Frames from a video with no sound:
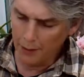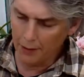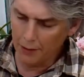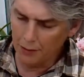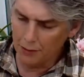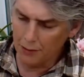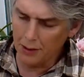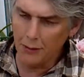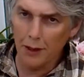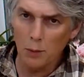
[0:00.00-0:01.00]
and
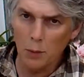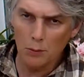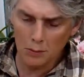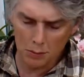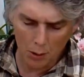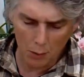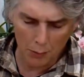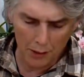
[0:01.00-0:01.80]
they won't grow.